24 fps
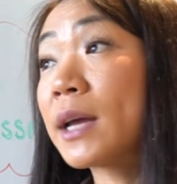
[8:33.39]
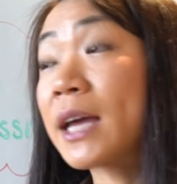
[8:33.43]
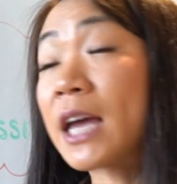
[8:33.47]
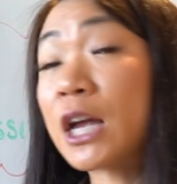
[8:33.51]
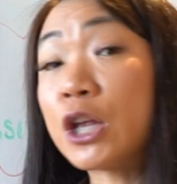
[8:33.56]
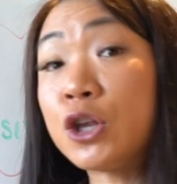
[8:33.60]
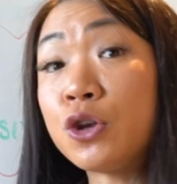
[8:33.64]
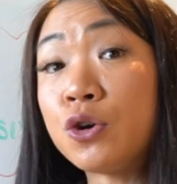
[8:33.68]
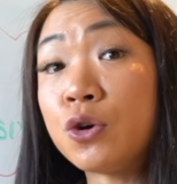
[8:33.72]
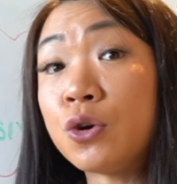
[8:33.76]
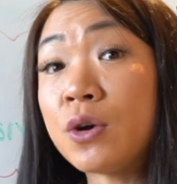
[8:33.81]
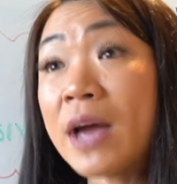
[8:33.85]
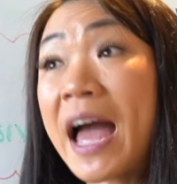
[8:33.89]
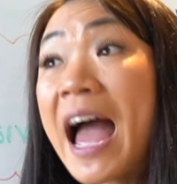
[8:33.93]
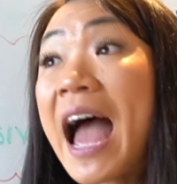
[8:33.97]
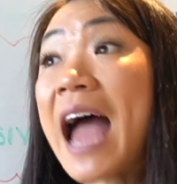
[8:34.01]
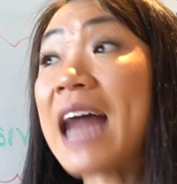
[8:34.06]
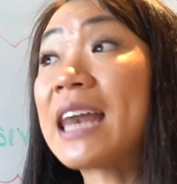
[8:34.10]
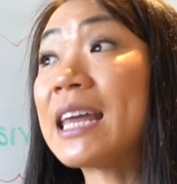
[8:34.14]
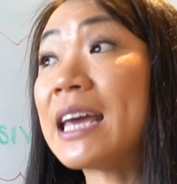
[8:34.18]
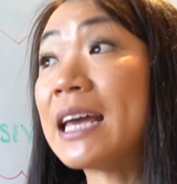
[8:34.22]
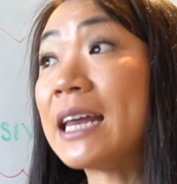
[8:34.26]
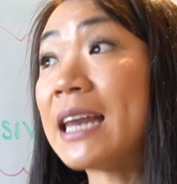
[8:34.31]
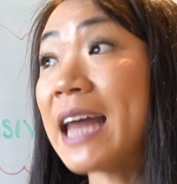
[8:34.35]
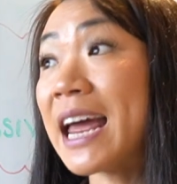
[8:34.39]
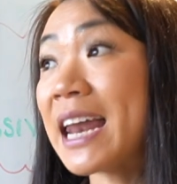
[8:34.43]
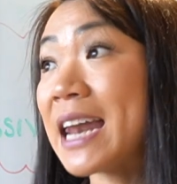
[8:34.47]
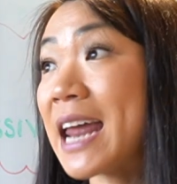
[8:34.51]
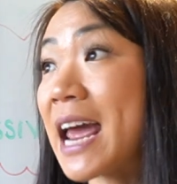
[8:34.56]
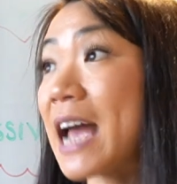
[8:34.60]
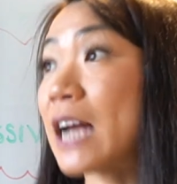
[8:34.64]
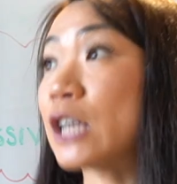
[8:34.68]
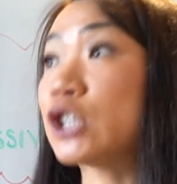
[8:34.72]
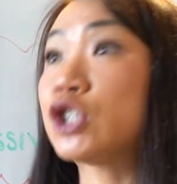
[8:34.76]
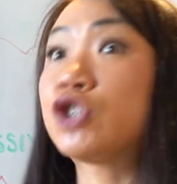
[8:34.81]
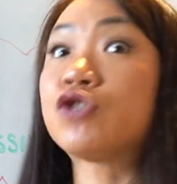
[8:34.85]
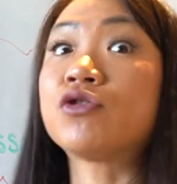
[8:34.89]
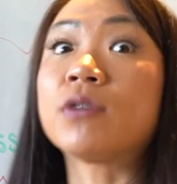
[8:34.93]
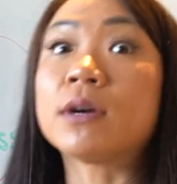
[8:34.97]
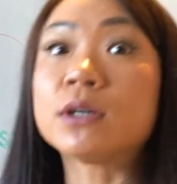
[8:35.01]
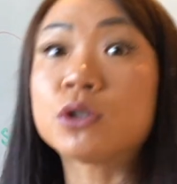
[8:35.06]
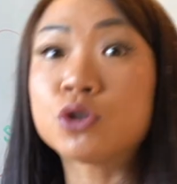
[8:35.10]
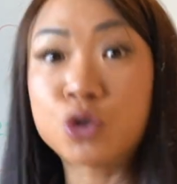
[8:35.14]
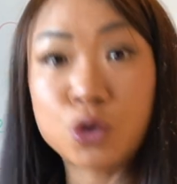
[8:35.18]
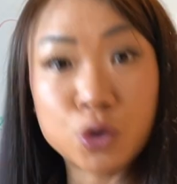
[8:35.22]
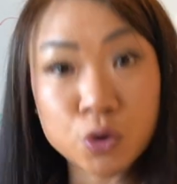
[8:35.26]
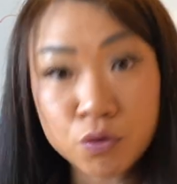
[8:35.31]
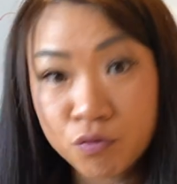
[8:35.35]
Can you add in an extra
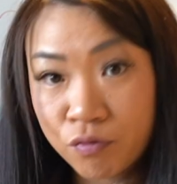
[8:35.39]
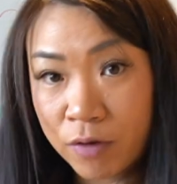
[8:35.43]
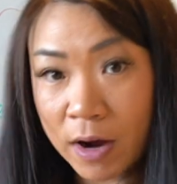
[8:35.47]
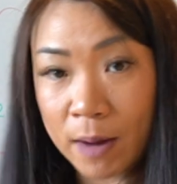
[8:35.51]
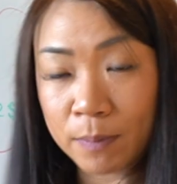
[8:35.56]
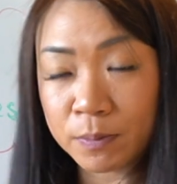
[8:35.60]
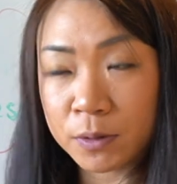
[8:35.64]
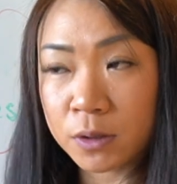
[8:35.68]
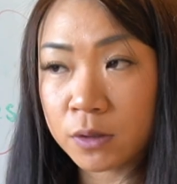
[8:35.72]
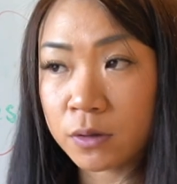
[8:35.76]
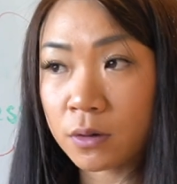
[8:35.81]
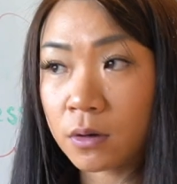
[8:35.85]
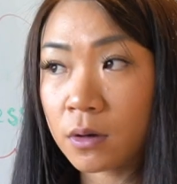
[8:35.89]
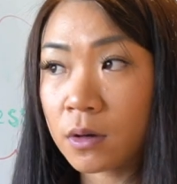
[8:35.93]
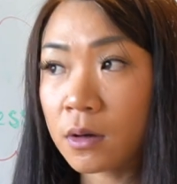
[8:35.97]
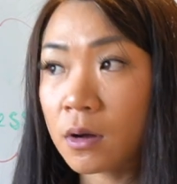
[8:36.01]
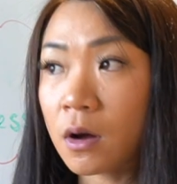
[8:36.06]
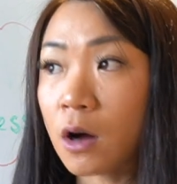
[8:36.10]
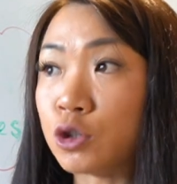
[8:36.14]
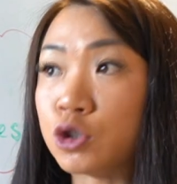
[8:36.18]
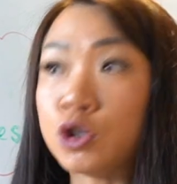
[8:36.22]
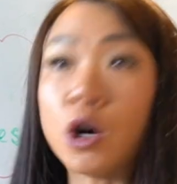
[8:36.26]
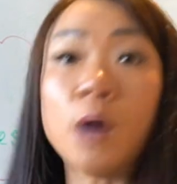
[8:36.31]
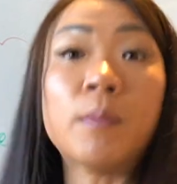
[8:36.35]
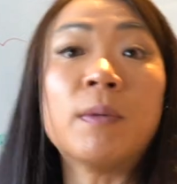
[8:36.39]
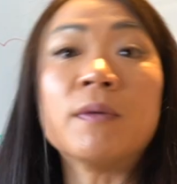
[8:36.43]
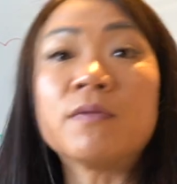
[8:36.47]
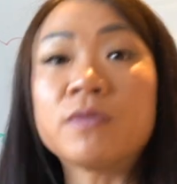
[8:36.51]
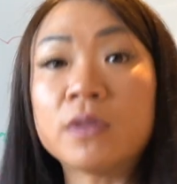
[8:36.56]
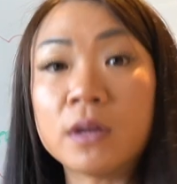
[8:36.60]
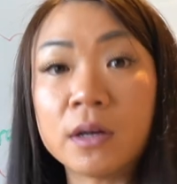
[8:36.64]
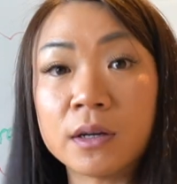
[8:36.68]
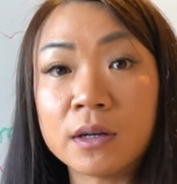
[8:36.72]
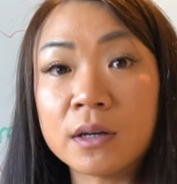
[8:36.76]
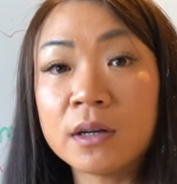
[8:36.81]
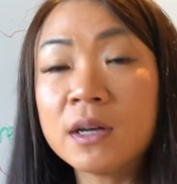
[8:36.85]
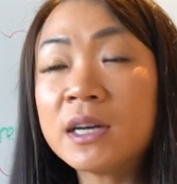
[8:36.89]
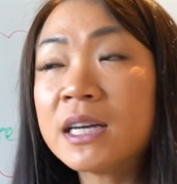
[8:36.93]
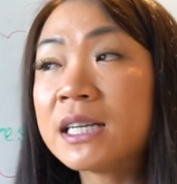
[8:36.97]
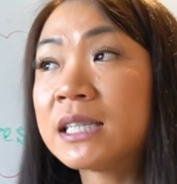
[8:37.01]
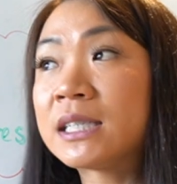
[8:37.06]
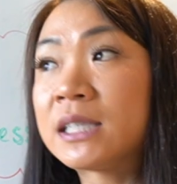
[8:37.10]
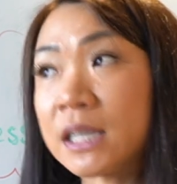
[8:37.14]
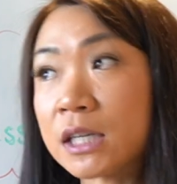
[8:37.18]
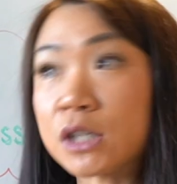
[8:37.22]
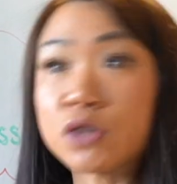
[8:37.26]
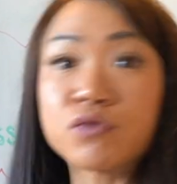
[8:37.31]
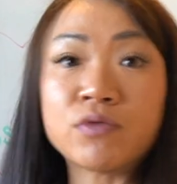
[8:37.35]
2 reps on top of the
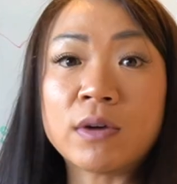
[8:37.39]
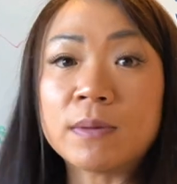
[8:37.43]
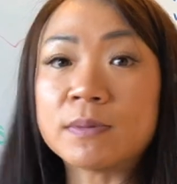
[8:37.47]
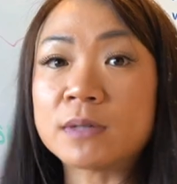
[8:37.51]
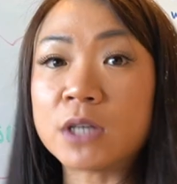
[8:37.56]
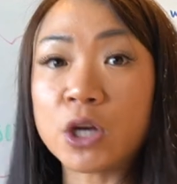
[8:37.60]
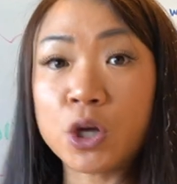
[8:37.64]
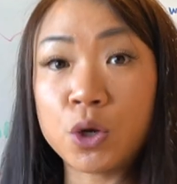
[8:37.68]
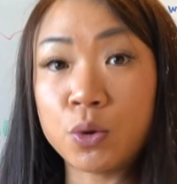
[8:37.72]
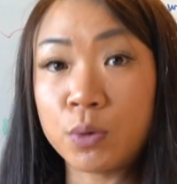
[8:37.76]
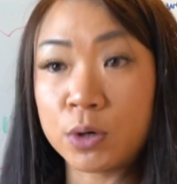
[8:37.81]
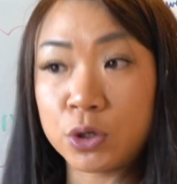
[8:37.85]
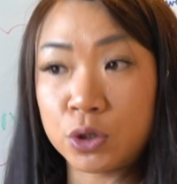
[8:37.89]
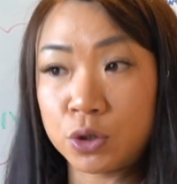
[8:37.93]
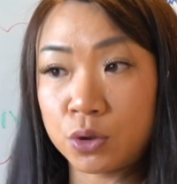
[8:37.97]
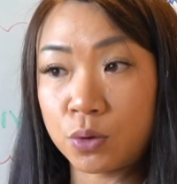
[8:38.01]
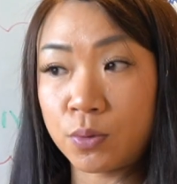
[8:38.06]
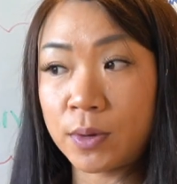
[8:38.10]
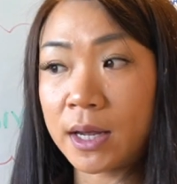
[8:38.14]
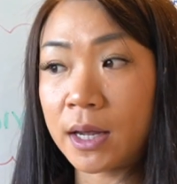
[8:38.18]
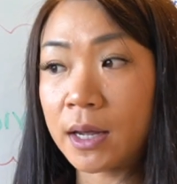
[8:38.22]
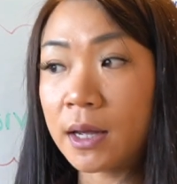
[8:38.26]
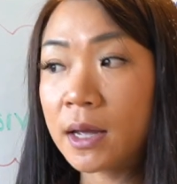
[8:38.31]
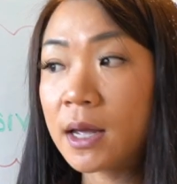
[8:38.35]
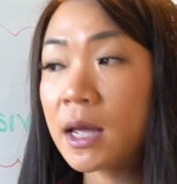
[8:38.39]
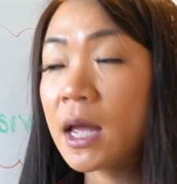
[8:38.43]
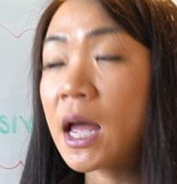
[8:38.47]
6 reps that you are doing?